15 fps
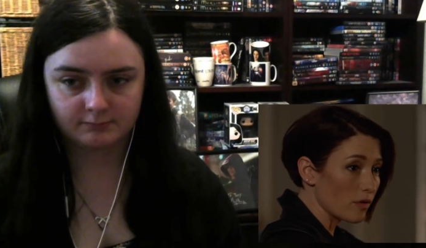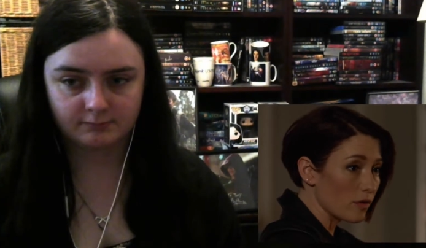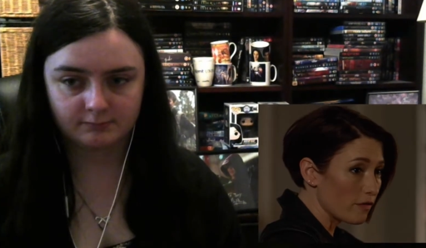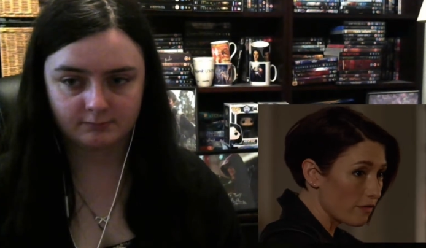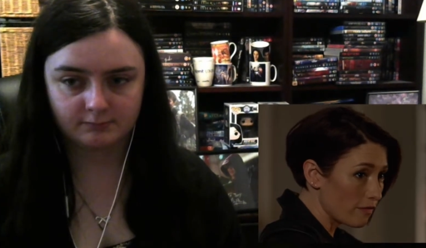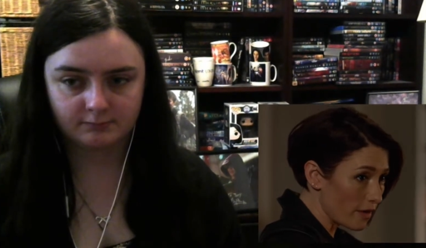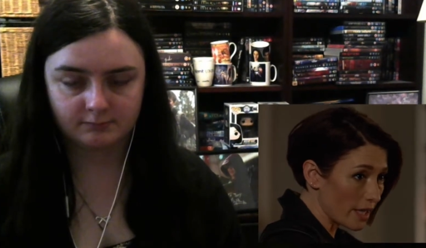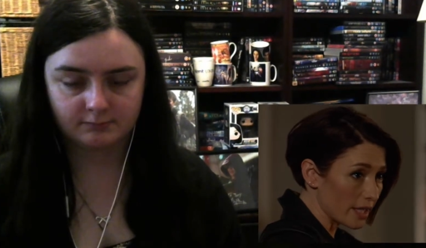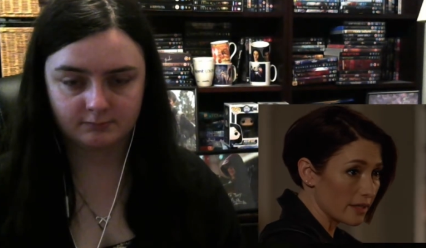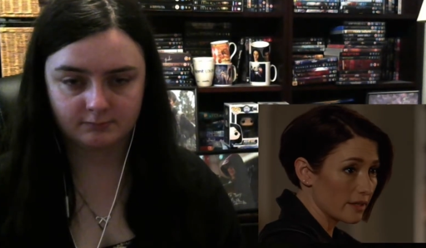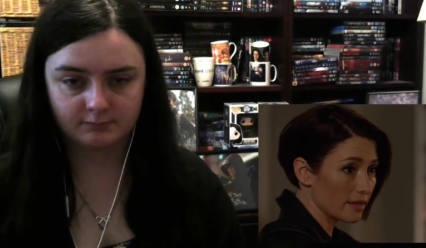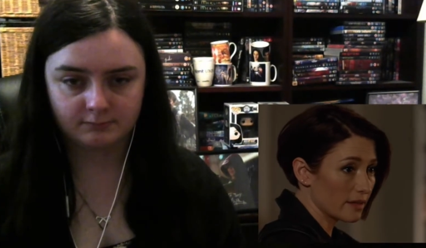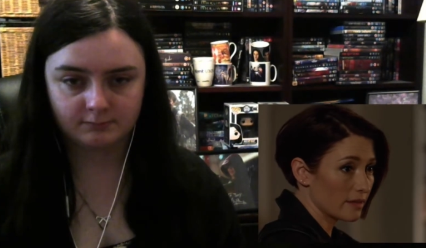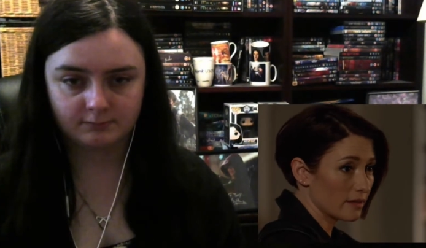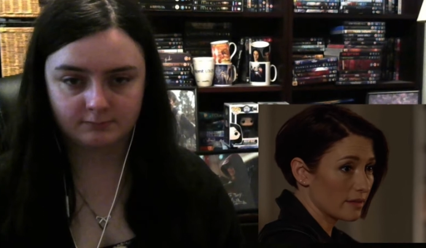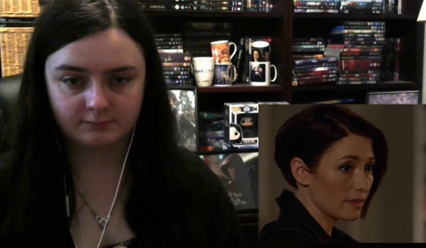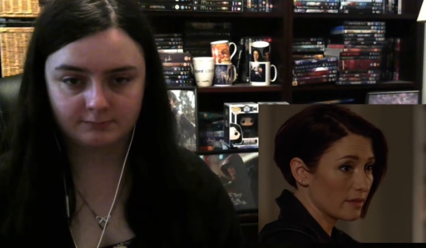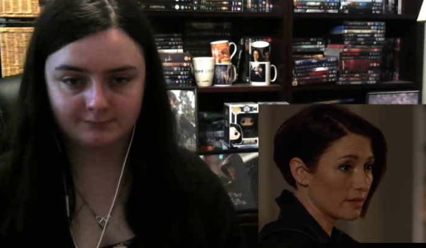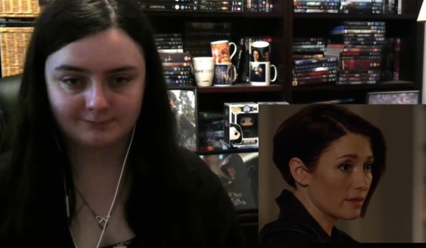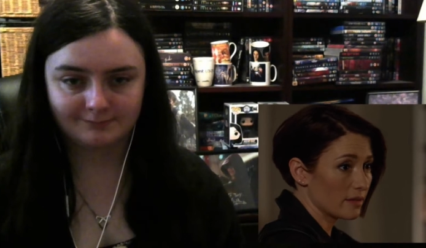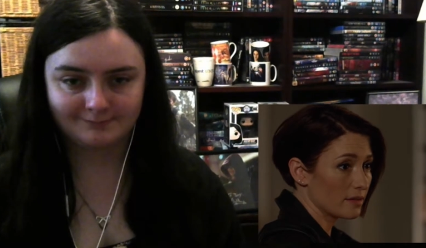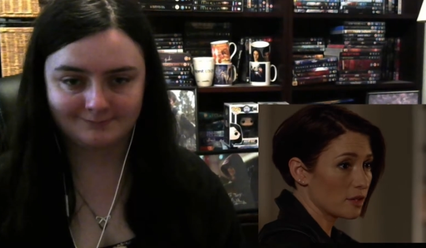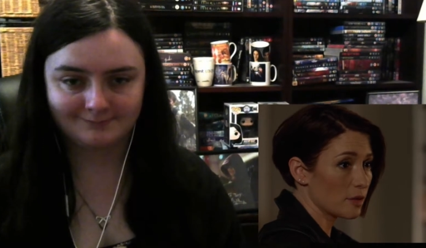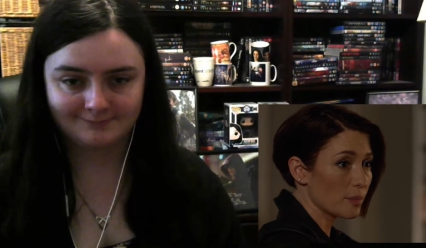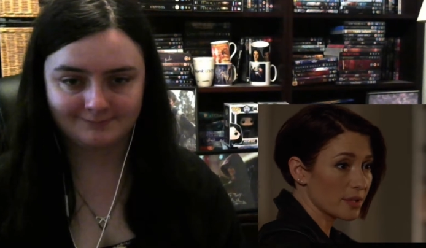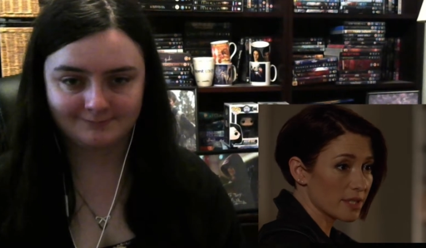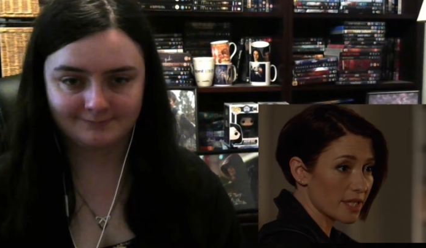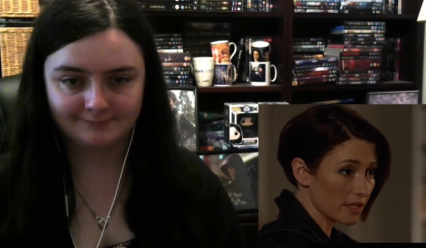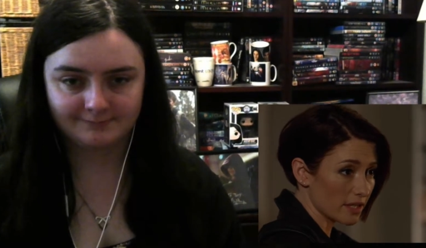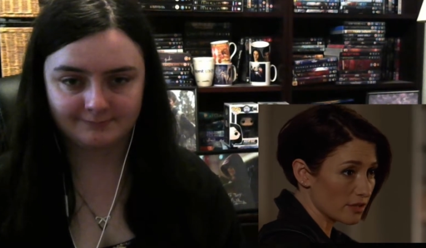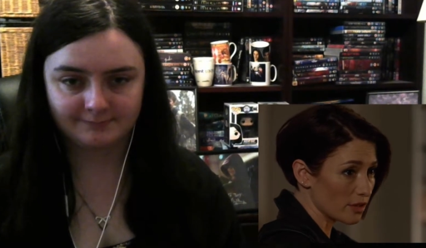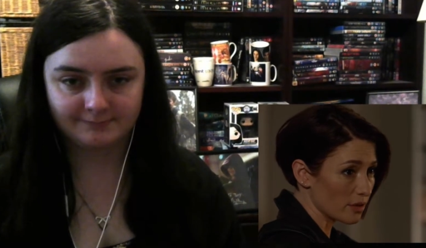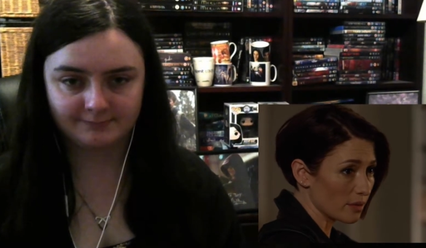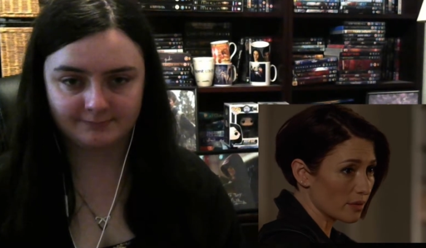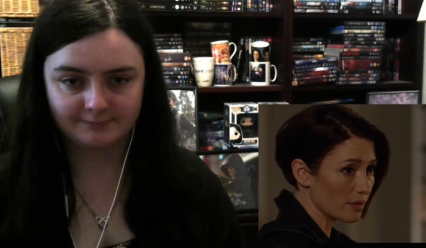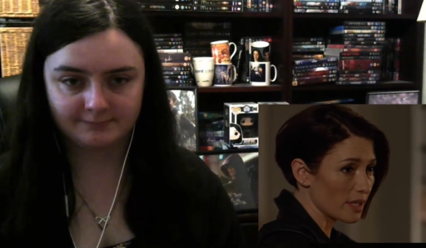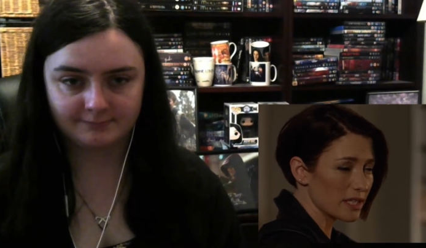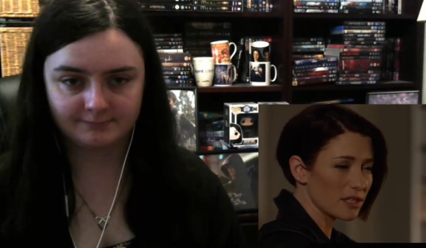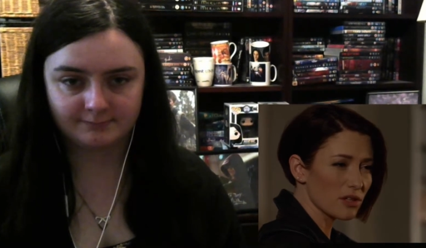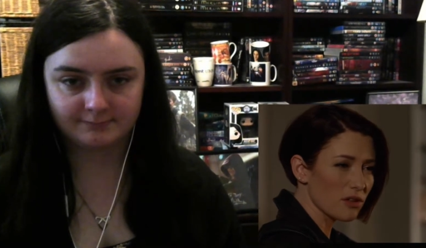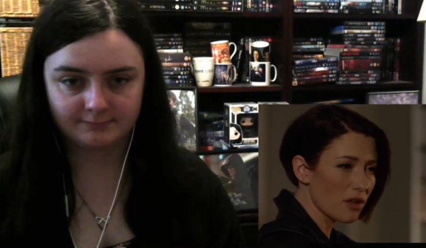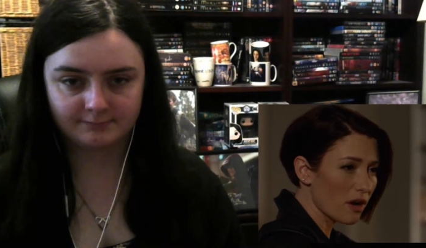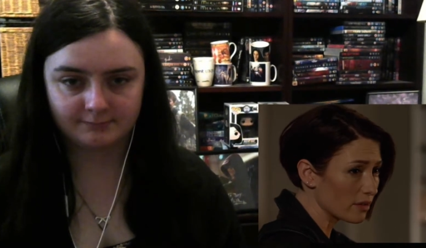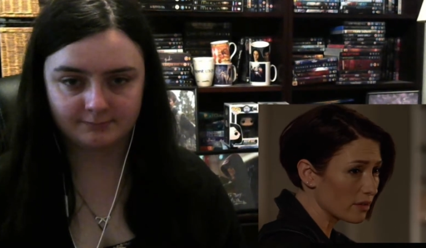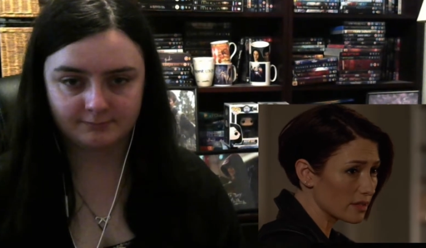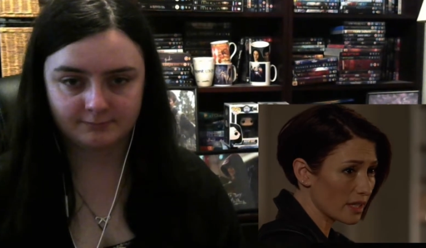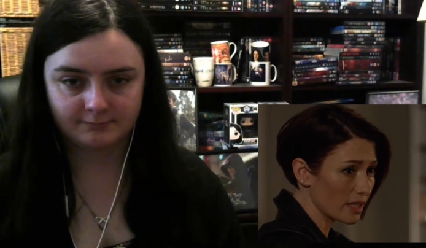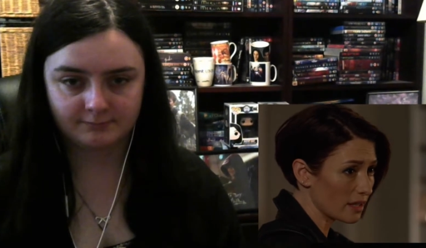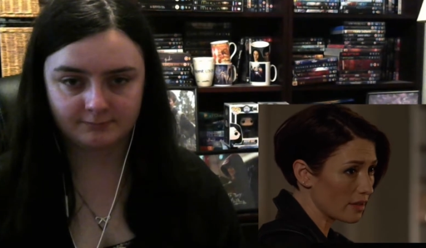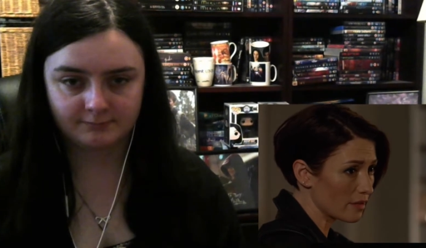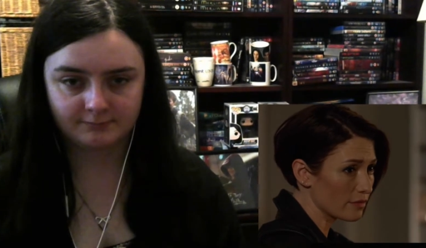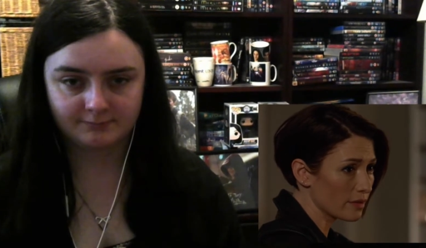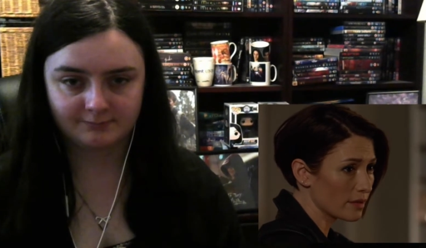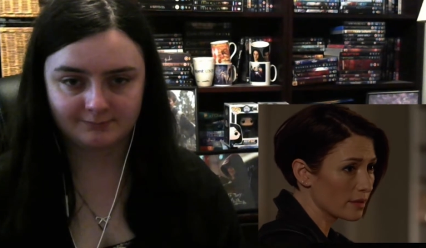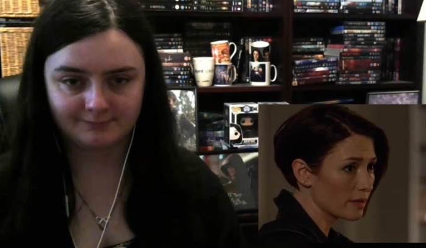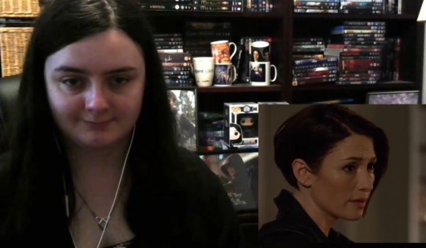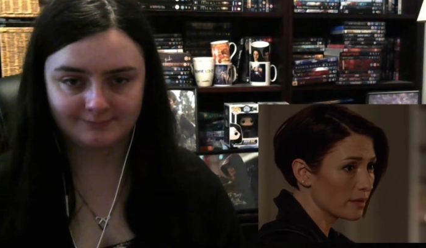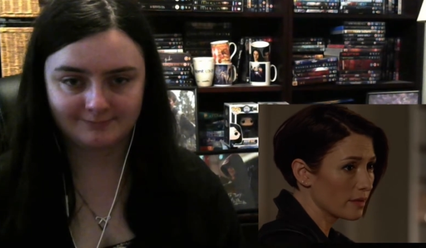Speaker 1: will fight to protect you as long as I live.